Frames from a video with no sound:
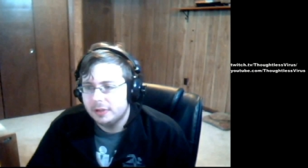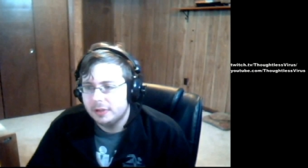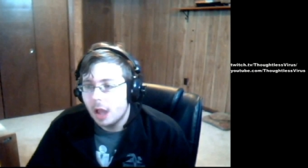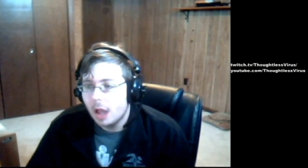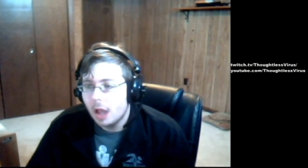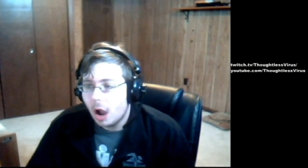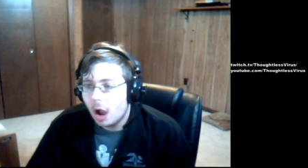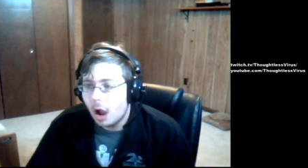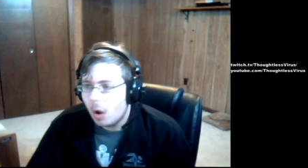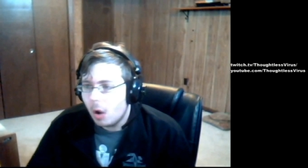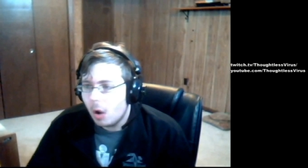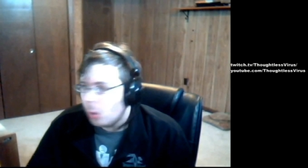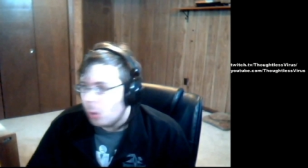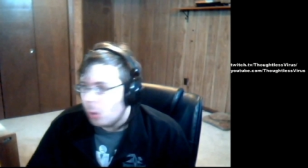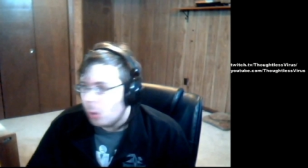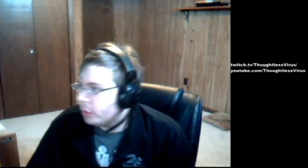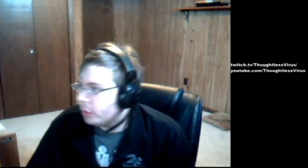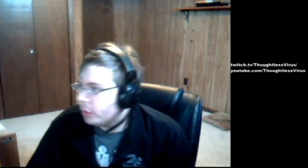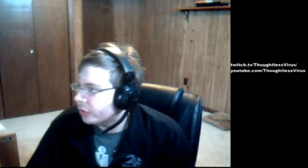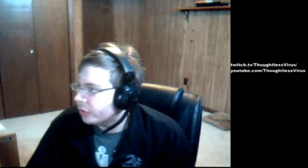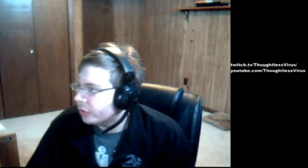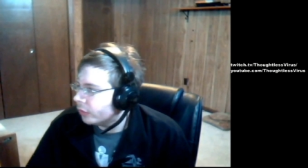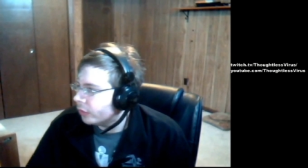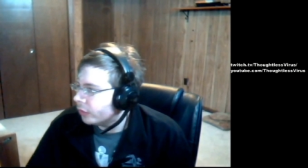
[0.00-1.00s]
Oh,
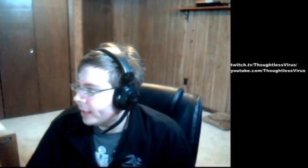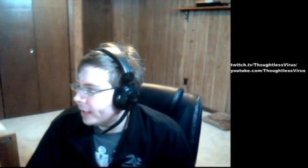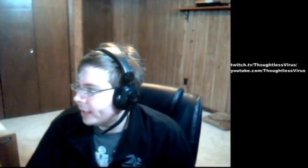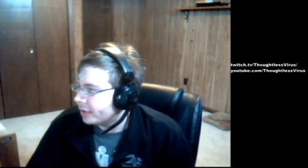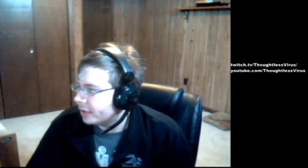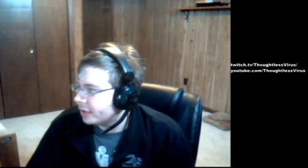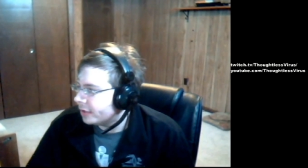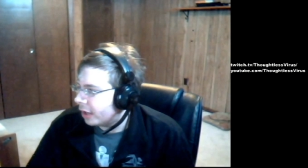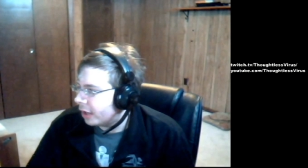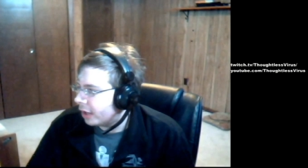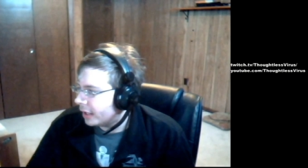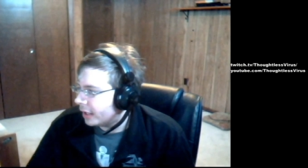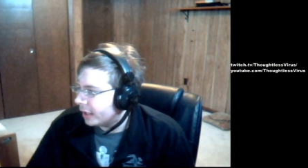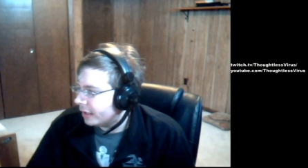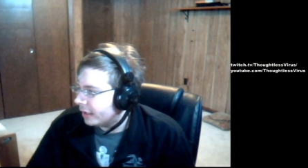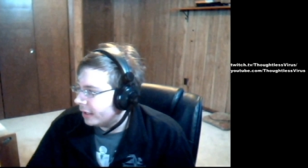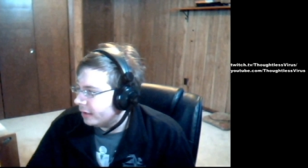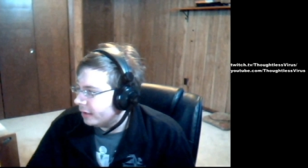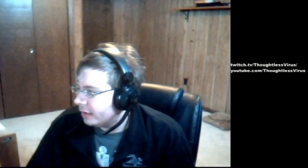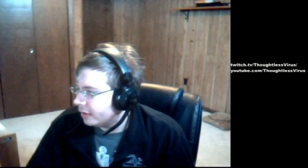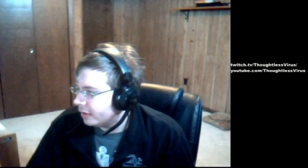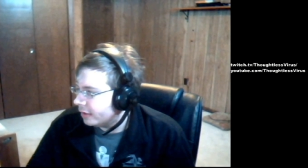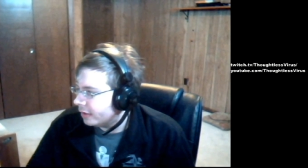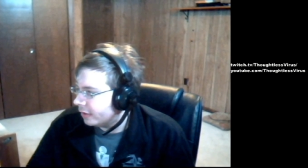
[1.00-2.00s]
you're great at talking?
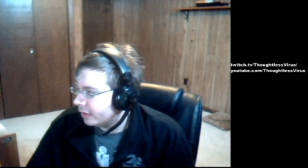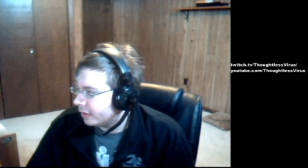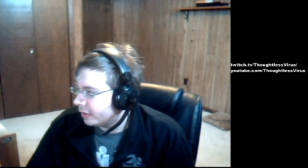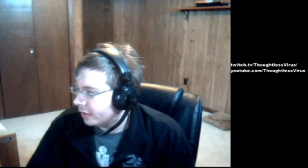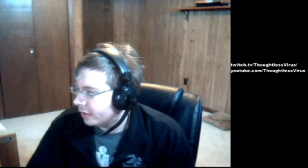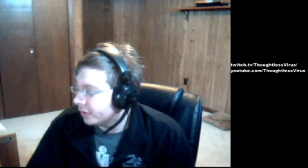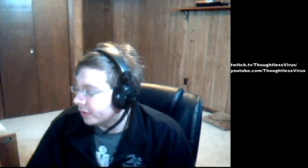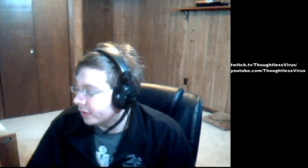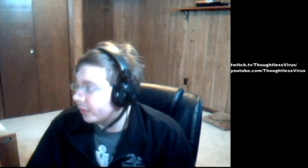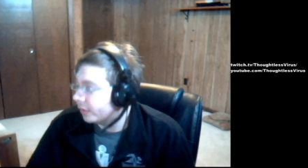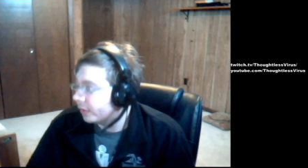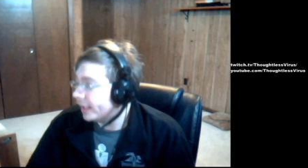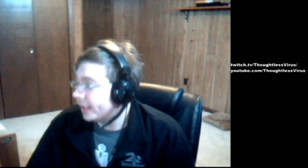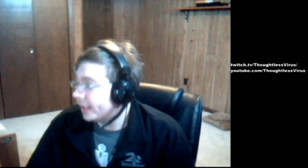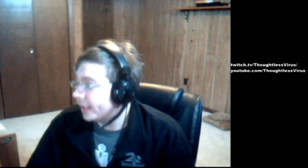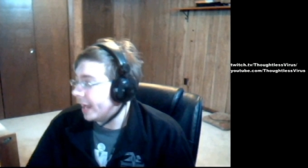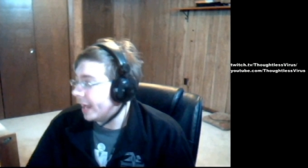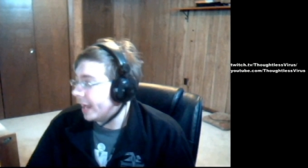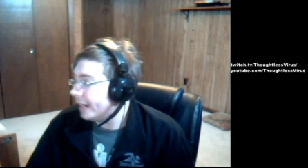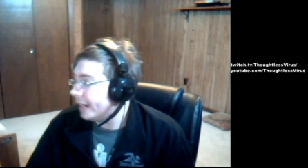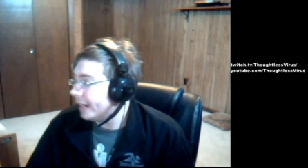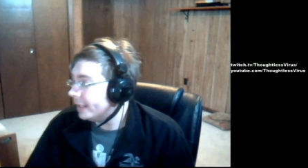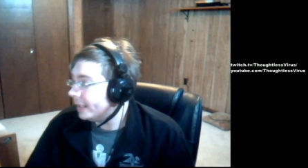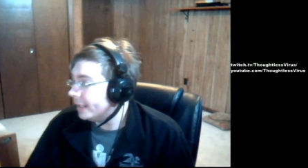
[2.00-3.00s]
You're great at
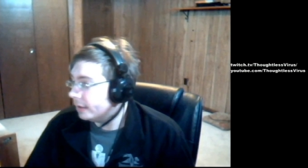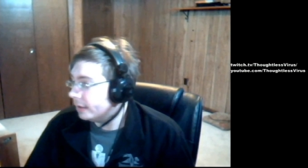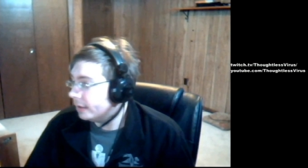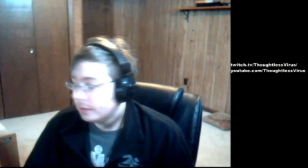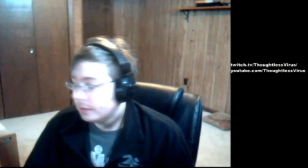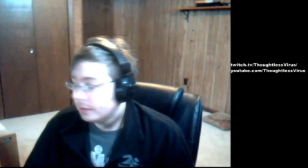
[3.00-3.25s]
hiding?